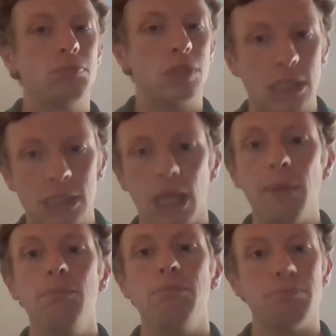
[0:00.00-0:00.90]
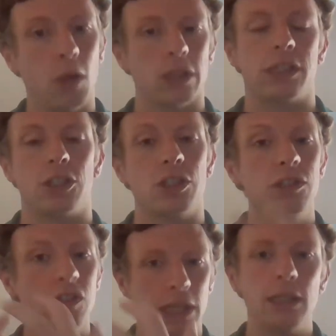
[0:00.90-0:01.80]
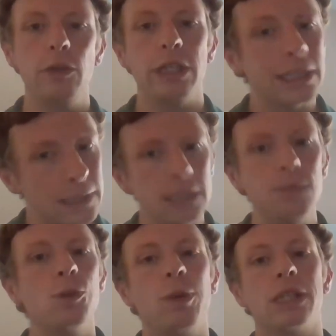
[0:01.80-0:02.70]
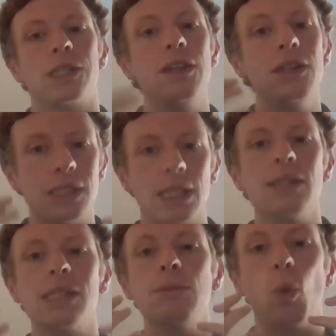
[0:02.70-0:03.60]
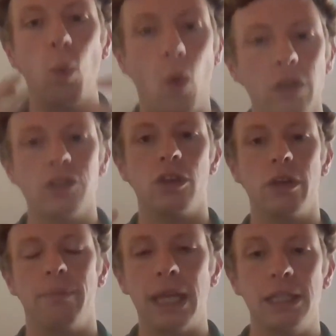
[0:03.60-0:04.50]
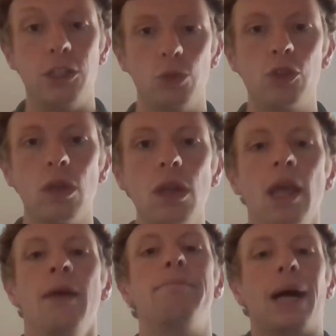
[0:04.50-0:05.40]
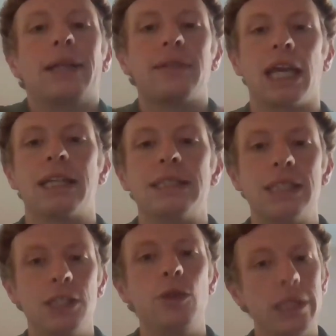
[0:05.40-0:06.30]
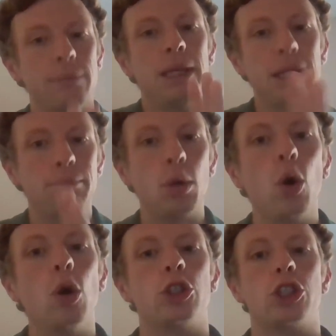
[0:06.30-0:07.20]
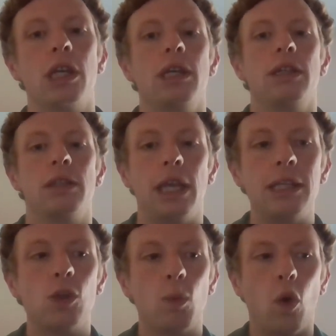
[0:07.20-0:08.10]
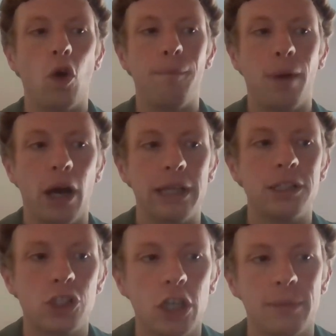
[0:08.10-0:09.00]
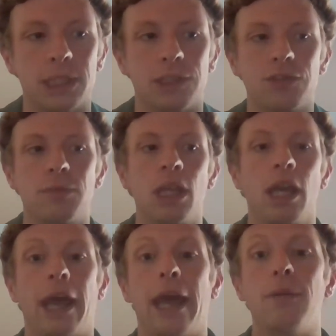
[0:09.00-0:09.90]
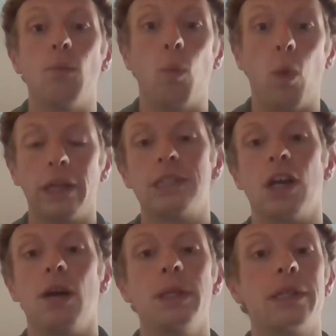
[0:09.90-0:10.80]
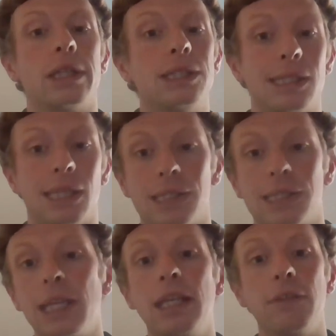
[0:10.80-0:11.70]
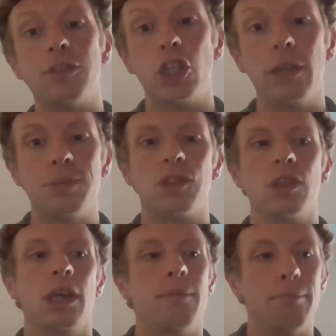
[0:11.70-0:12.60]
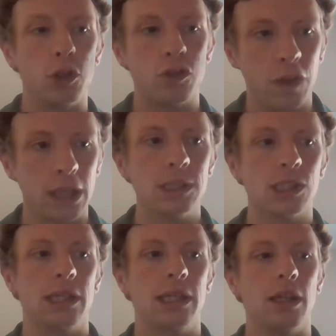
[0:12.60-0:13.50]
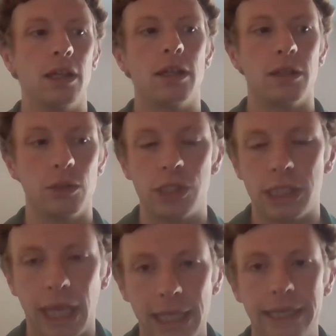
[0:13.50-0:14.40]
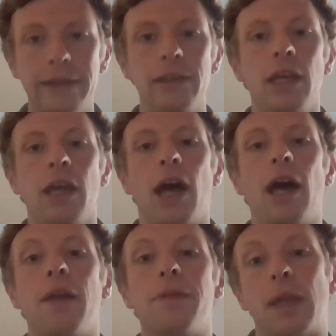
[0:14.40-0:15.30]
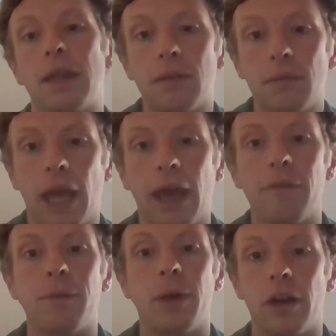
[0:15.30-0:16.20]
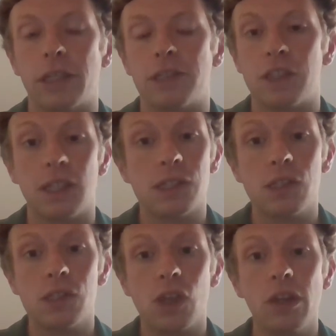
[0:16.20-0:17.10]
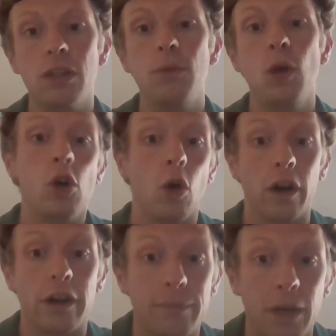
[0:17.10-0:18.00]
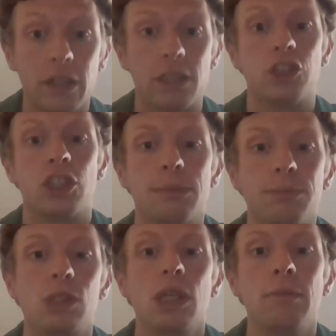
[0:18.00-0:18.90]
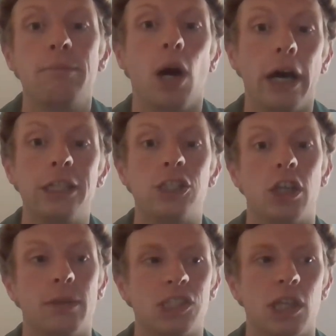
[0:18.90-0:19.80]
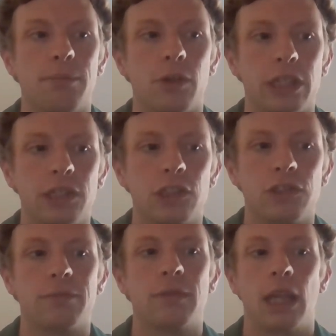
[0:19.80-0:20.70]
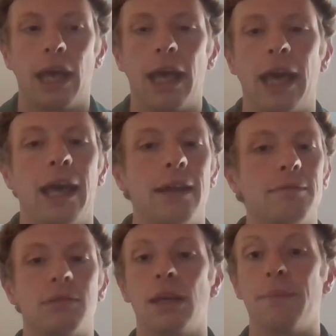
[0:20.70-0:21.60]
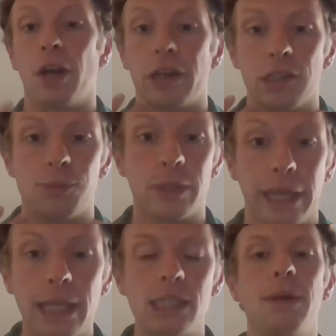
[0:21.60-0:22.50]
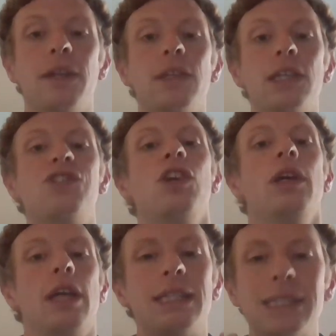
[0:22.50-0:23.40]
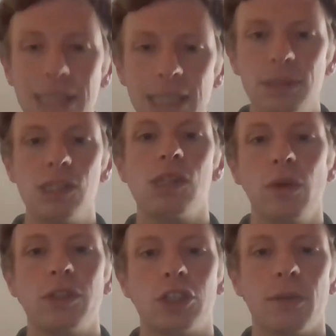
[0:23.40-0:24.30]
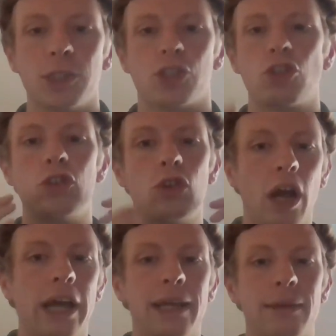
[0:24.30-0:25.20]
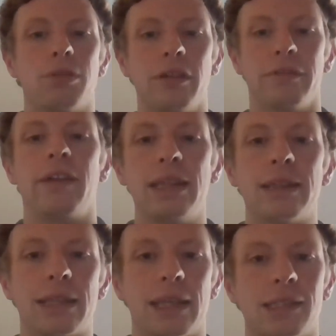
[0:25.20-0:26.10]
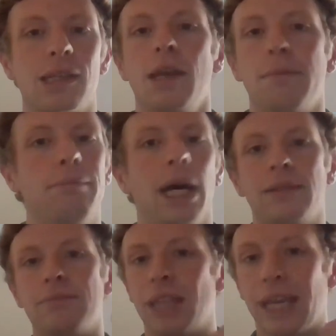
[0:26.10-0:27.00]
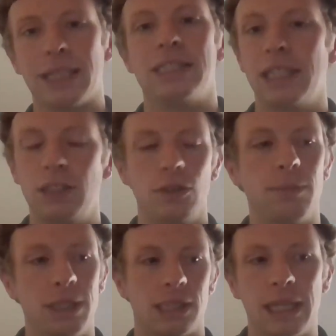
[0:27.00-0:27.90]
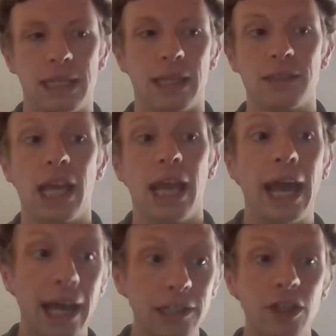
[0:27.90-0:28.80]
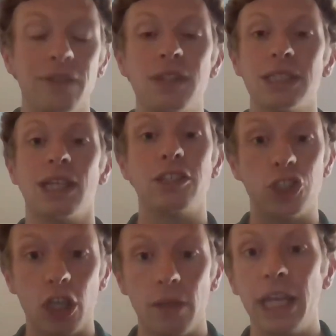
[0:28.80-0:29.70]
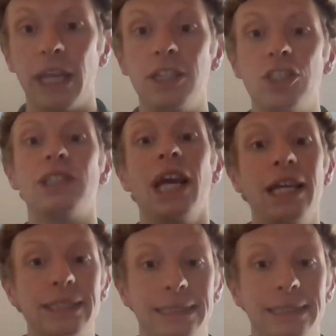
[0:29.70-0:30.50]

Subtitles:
some politicians, including it seems the president, still seem to want to remain neutral, but they're continually being pushed into war by the Germans. And one example of this is the sinking of ships, most famously the Lusitania, that have American citizens on them or are American ships by German submarines. And the Americans protest about this. It seems as though the Germans try and prevent this, but there continue to be sinkings. And you have things like German agents